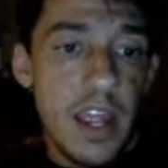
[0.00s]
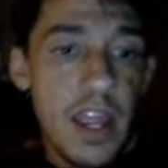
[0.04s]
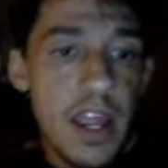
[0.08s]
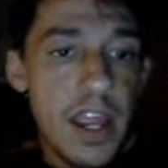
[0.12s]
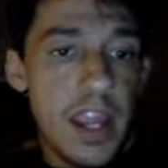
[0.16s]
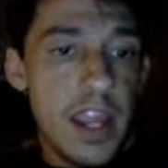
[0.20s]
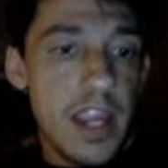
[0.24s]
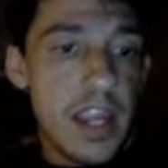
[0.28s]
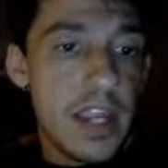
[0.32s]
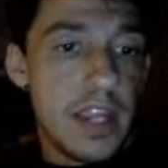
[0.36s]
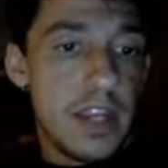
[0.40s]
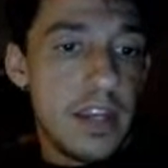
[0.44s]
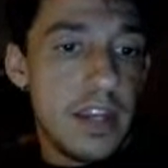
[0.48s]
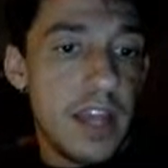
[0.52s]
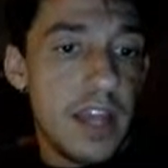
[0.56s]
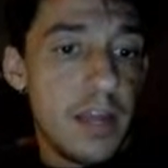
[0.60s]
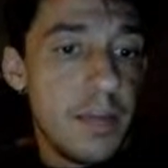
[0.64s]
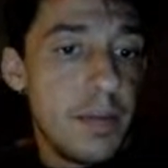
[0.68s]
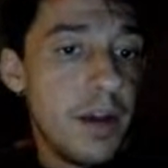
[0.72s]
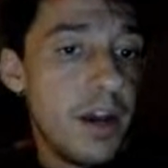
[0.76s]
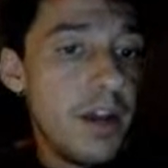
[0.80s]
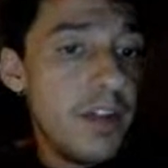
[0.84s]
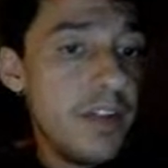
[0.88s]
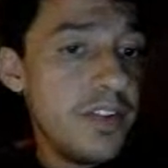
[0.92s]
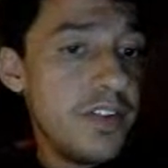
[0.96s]
And
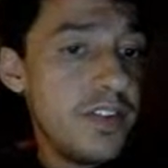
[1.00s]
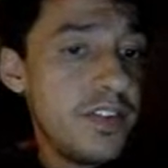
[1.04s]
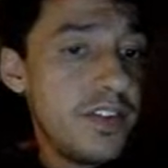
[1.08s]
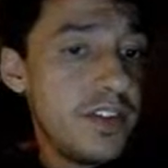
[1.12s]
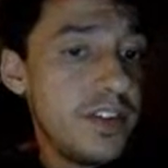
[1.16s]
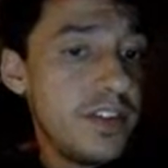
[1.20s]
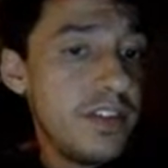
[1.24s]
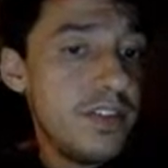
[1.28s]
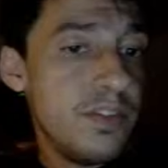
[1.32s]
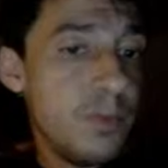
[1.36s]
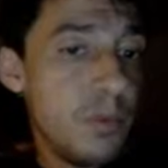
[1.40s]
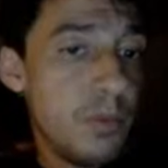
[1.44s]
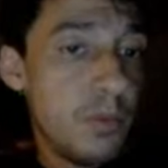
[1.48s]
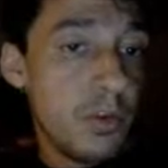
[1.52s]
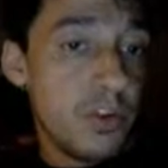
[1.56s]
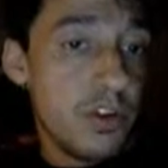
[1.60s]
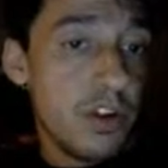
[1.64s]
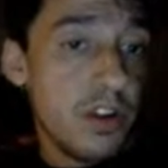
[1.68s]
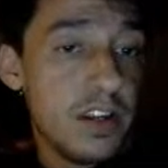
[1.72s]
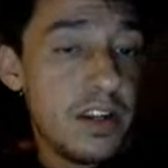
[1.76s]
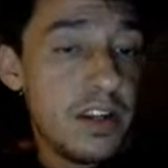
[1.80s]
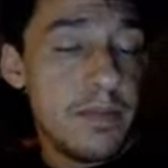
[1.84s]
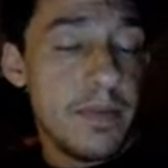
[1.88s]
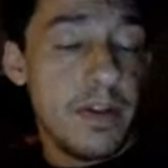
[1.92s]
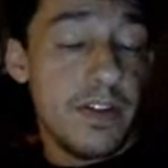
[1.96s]
hypothesis, when we're
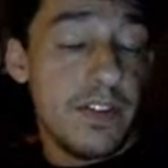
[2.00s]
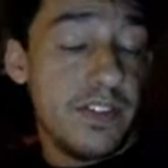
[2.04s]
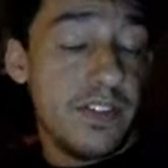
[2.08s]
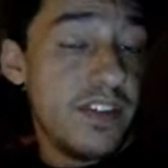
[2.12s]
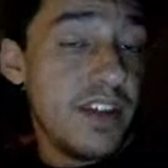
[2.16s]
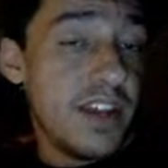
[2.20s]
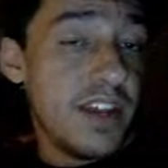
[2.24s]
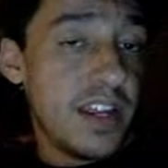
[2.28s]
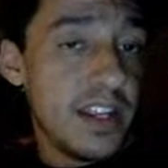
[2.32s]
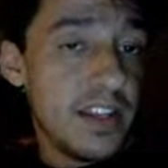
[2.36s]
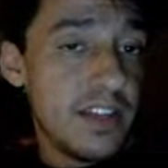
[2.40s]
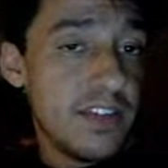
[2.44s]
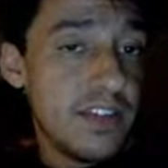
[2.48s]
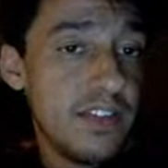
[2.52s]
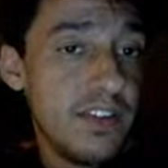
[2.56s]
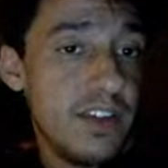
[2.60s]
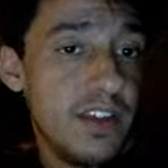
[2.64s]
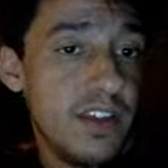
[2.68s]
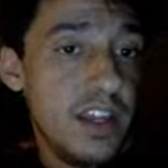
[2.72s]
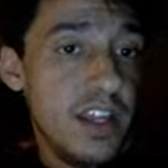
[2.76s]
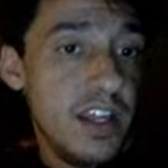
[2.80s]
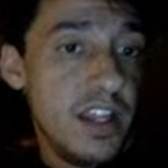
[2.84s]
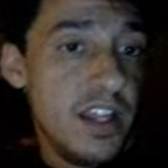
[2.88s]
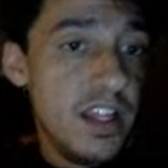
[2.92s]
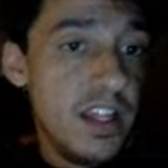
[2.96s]
talking about science,
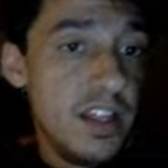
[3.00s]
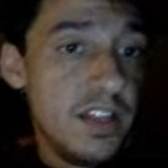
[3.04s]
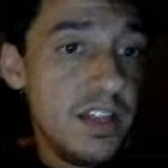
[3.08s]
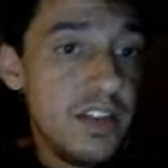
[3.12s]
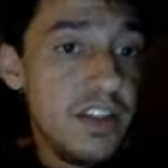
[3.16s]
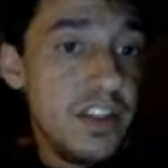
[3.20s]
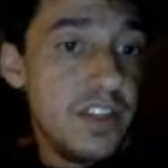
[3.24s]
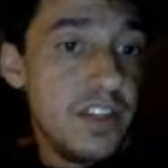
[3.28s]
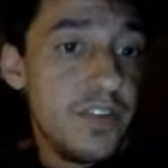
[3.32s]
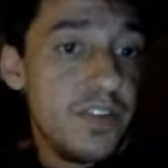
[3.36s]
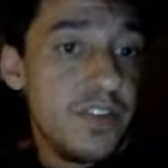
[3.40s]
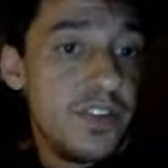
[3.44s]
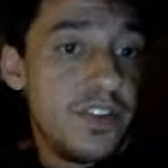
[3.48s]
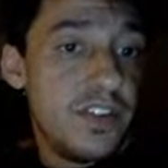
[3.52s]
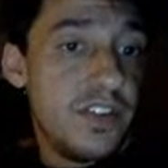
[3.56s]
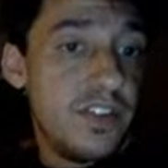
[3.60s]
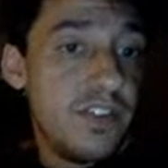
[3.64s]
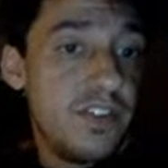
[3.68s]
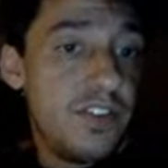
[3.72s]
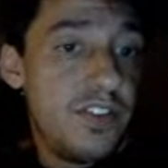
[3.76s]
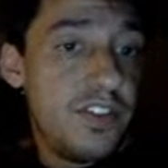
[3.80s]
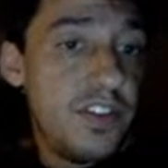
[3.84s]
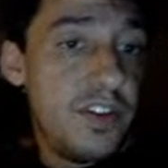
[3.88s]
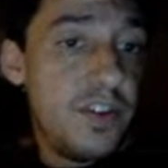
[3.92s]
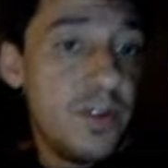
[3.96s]
the difference is
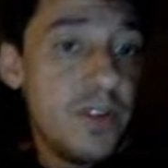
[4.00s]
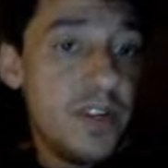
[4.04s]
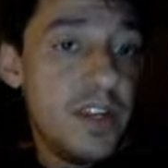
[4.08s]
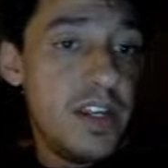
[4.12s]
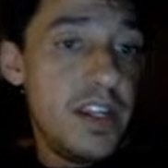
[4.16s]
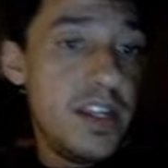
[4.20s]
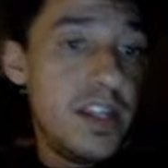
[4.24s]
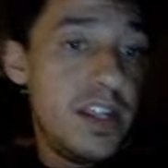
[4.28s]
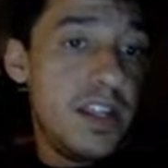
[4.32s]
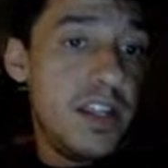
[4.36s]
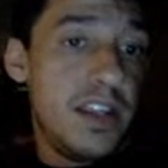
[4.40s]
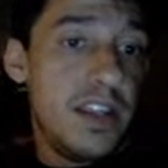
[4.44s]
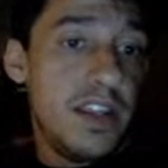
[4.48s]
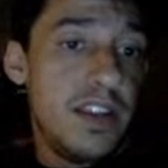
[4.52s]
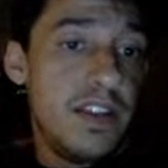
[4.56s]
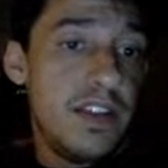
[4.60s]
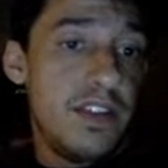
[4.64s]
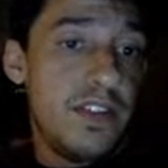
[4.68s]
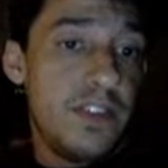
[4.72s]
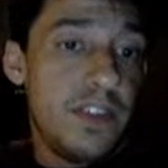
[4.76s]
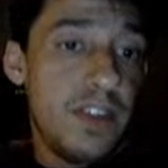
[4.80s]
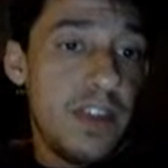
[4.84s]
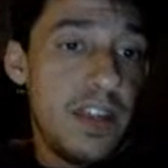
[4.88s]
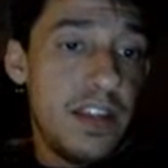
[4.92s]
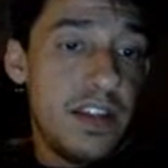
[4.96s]
theory
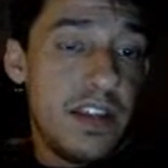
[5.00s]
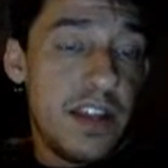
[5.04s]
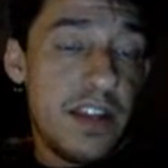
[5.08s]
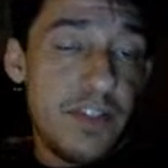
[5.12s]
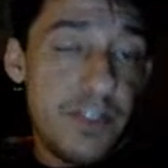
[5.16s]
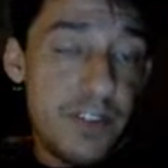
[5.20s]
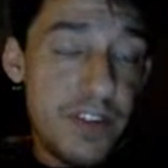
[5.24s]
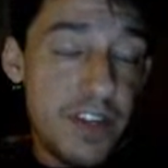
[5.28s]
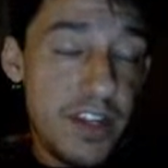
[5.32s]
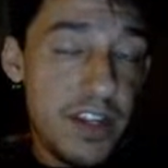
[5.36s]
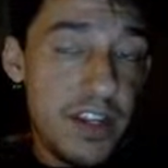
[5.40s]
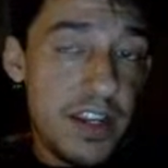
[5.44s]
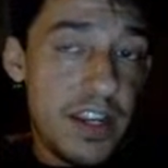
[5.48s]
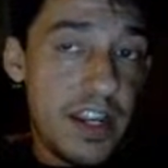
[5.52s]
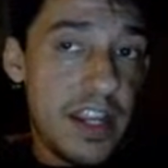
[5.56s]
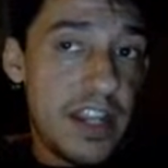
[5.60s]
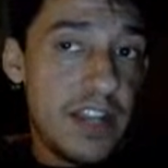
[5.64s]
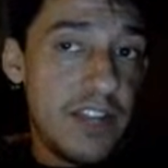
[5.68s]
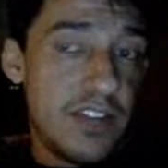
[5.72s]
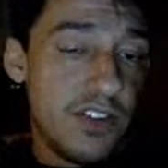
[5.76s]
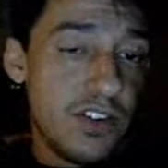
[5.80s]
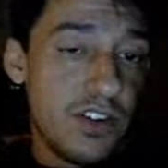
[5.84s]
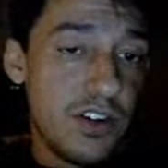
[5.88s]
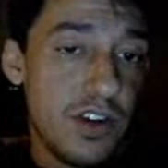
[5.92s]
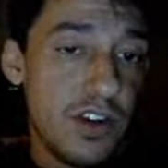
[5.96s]
is a definite
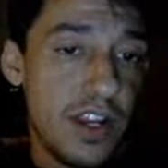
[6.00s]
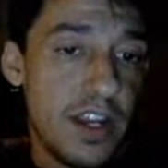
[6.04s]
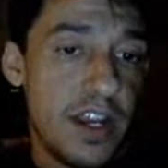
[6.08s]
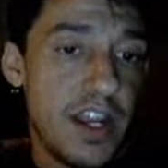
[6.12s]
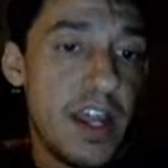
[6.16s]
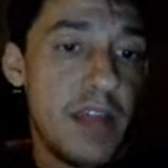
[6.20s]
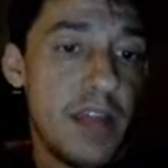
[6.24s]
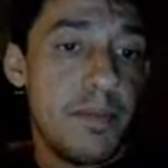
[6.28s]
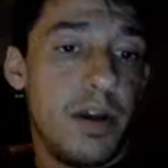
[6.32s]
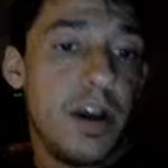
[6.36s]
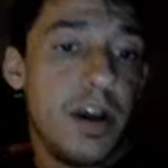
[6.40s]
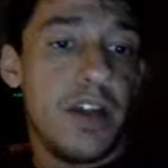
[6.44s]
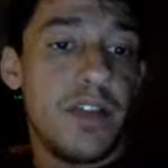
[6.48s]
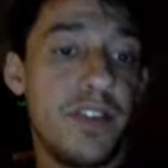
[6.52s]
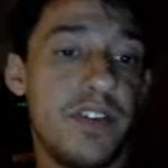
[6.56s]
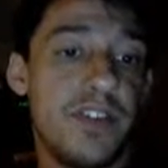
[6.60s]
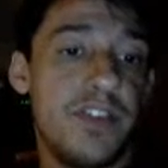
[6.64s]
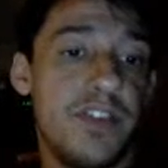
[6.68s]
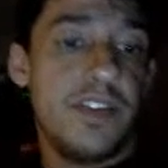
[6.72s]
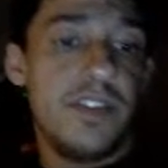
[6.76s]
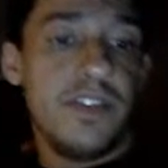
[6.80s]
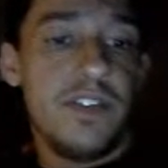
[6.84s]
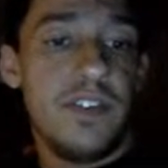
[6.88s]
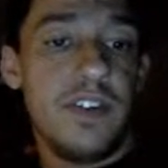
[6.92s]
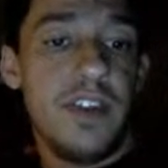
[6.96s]
answer and
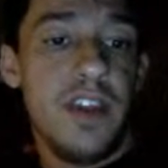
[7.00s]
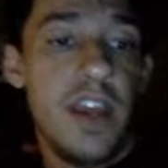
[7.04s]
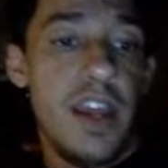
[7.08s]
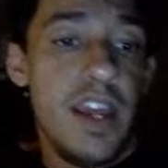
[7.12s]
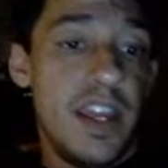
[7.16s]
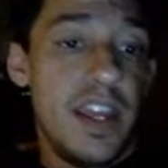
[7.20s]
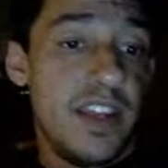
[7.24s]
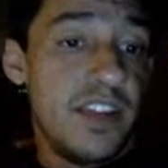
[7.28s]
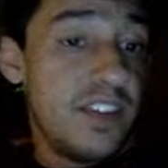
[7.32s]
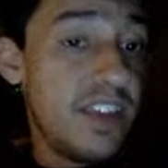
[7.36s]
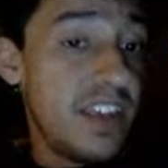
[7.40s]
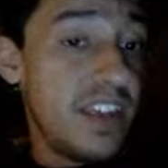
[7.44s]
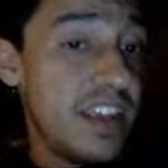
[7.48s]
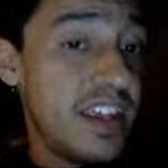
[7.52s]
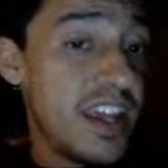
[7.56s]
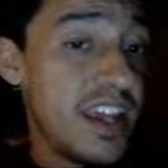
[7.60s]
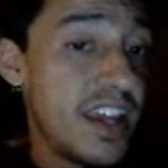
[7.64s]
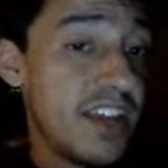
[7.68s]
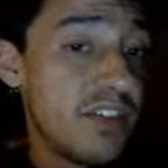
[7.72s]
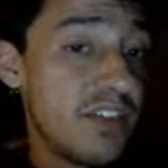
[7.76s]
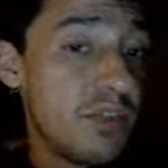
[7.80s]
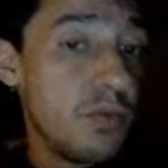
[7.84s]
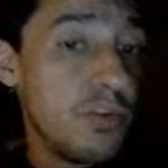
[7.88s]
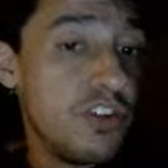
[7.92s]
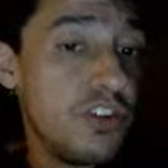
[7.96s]
hypothesis is a
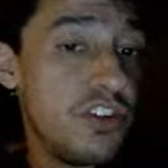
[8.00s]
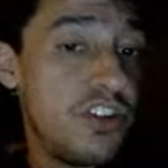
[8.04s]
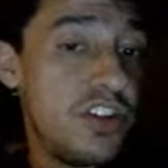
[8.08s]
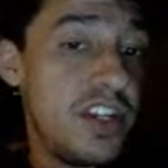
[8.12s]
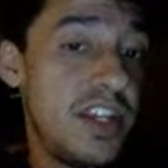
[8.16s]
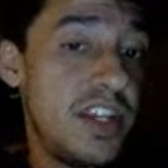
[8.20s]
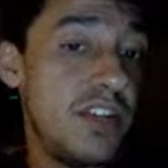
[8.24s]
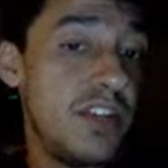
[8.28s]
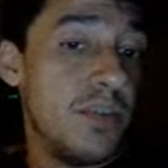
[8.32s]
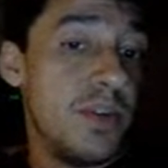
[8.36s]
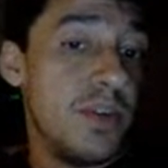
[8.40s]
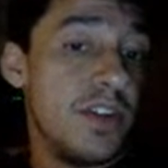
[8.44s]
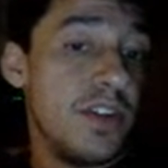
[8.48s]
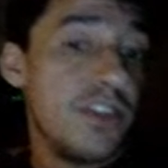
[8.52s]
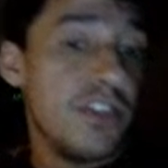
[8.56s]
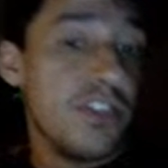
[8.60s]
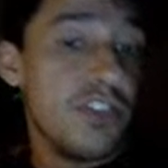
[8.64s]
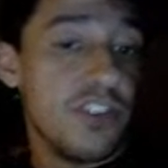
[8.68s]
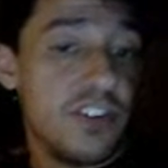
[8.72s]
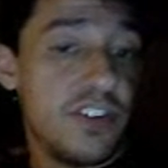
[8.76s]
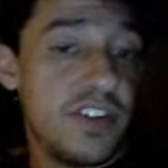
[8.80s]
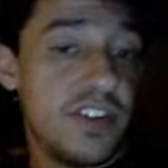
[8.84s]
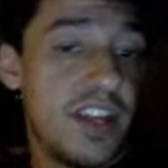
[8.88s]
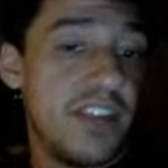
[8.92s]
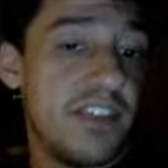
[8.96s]
guess which needs
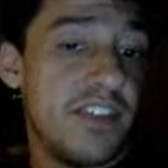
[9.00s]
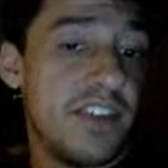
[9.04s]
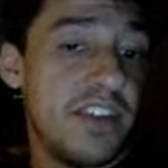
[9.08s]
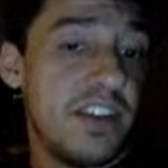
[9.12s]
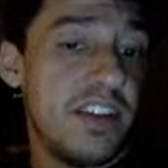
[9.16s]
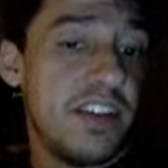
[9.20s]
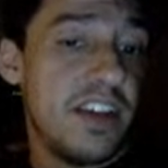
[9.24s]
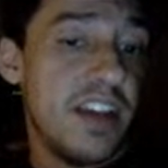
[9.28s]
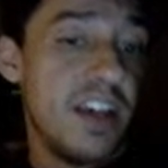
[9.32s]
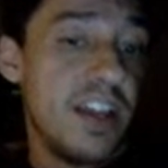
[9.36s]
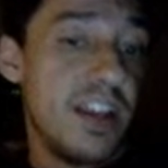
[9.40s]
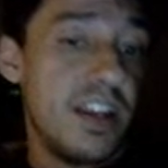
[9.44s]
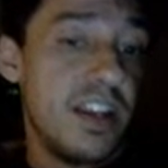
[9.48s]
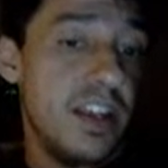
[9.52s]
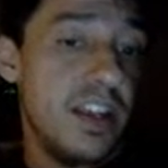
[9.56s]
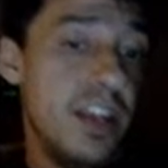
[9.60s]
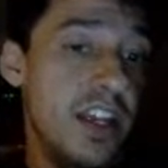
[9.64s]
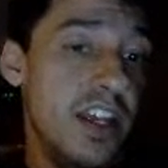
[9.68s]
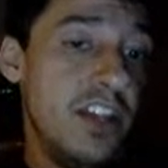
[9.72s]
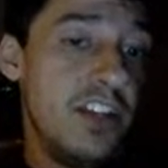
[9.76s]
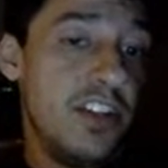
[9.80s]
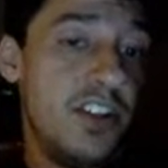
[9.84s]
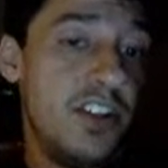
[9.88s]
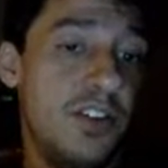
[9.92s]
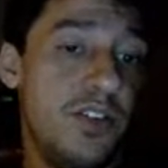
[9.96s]
research and testing done
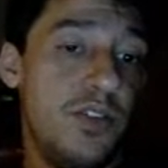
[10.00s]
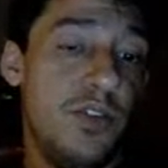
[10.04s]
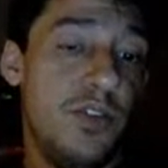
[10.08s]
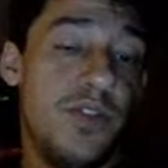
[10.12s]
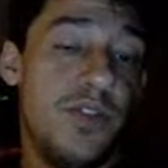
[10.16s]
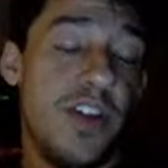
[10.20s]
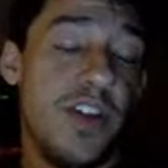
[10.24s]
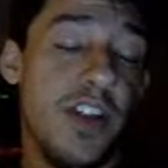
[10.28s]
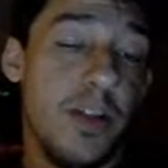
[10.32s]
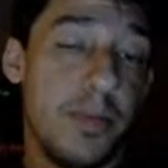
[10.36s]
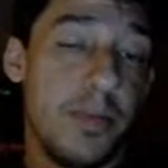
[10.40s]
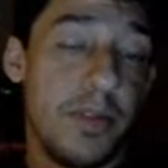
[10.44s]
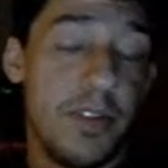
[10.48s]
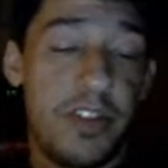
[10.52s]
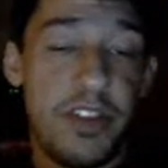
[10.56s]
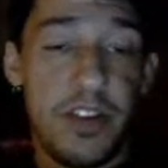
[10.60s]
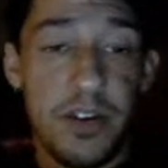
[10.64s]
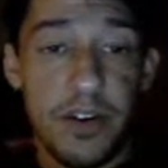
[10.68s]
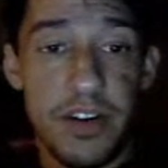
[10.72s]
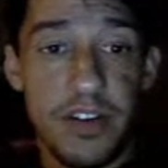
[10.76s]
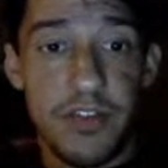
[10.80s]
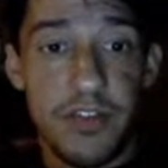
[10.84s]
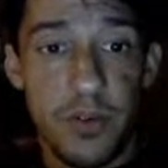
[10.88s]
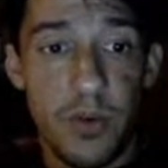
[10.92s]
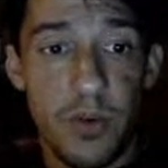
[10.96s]
to develop a
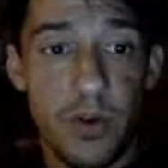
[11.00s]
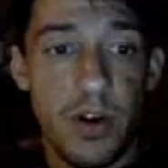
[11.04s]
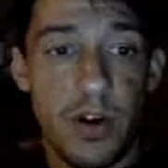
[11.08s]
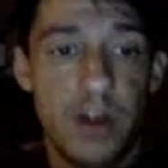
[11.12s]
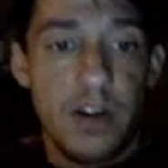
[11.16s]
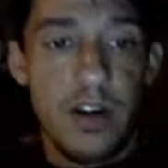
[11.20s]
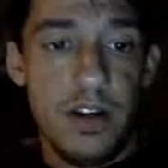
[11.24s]
theory for.